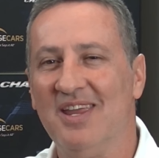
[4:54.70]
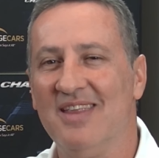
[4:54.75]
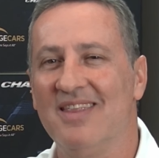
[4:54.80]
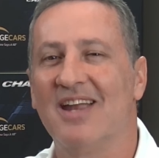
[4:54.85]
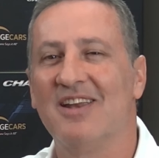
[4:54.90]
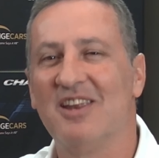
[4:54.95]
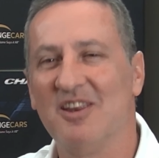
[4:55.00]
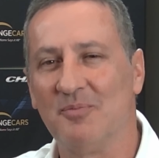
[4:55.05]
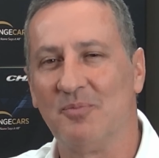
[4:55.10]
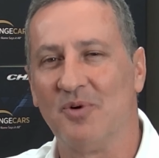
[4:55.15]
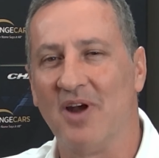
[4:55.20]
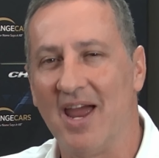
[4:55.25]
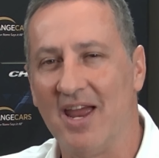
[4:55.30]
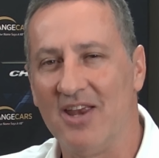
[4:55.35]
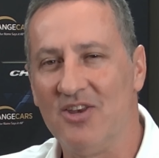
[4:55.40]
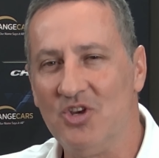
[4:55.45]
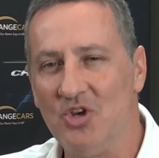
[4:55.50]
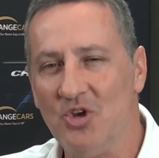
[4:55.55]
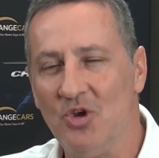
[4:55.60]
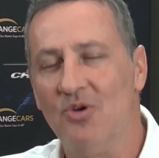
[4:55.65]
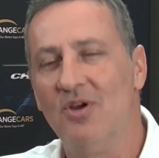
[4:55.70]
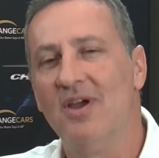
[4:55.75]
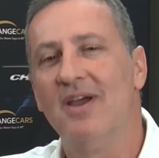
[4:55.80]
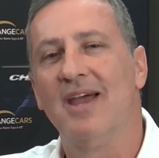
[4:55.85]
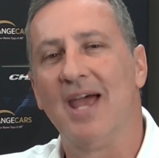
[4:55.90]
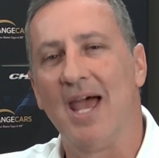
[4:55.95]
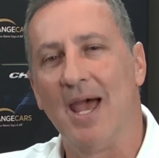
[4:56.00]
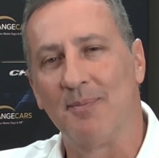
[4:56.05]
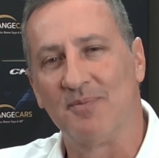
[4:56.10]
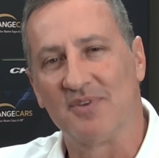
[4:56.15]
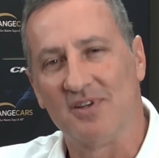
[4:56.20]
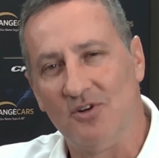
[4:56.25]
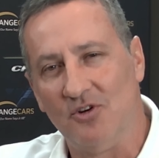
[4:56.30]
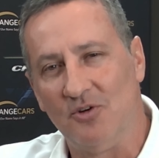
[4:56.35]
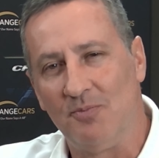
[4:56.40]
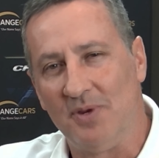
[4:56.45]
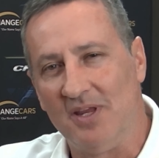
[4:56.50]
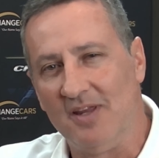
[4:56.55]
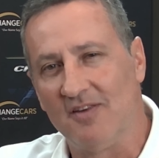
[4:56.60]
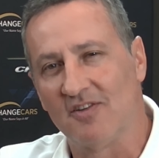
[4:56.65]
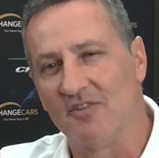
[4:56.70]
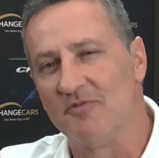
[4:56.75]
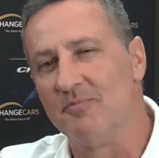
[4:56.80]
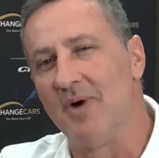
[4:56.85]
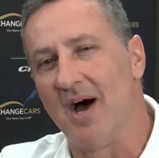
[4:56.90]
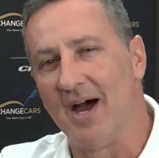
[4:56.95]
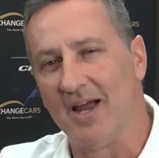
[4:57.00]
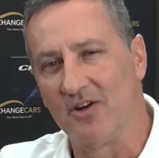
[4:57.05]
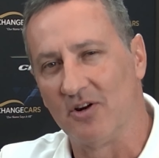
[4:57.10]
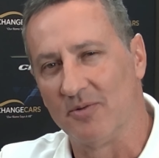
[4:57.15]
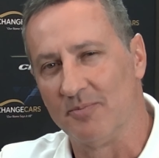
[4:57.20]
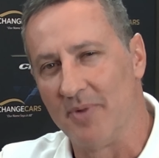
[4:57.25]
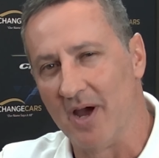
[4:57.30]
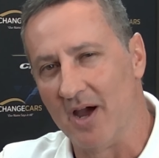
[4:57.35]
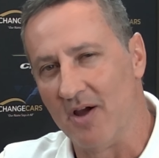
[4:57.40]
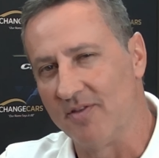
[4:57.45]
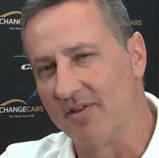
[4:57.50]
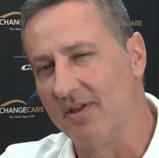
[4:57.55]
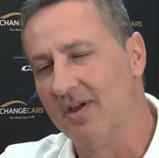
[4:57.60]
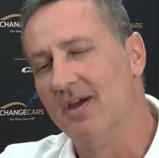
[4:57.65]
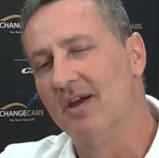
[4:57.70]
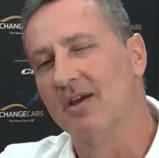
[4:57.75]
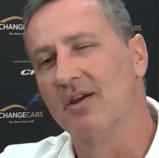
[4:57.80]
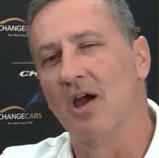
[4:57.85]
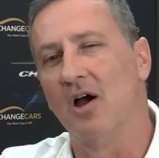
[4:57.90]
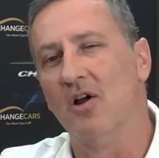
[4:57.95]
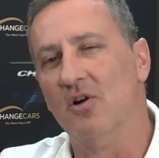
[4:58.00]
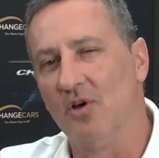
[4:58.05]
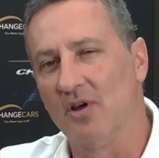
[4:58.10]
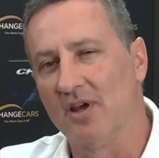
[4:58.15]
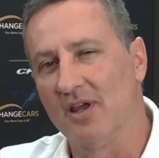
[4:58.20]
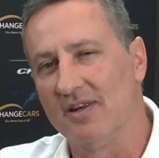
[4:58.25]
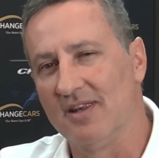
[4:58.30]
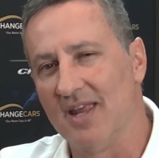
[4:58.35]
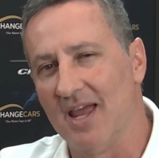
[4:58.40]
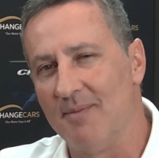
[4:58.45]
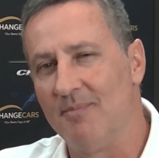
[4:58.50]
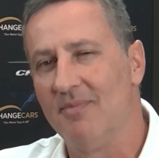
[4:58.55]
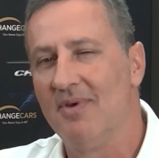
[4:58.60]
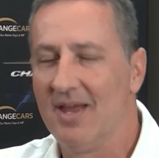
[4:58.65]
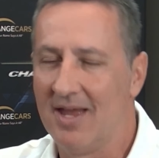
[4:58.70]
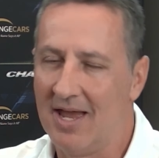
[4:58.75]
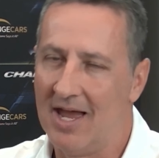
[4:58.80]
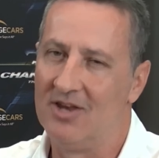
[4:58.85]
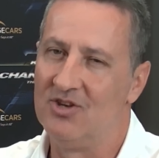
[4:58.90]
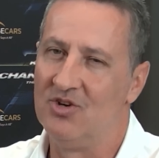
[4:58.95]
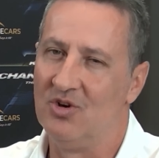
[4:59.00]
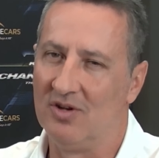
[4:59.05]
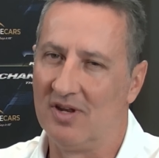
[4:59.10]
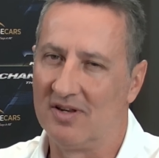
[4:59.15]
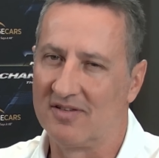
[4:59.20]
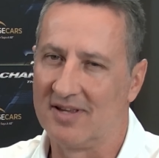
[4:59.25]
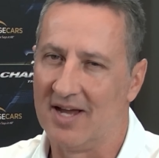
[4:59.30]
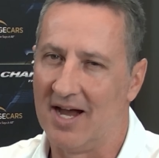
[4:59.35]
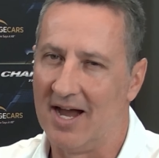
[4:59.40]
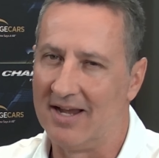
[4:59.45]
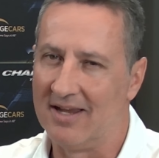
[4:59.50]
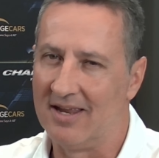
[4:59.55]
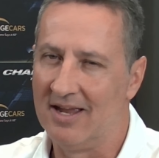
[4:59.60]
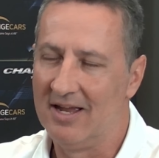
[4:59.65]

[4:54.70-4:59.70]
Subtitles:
that is brand new, absolute peace of mind on both. Go look at them and you decide.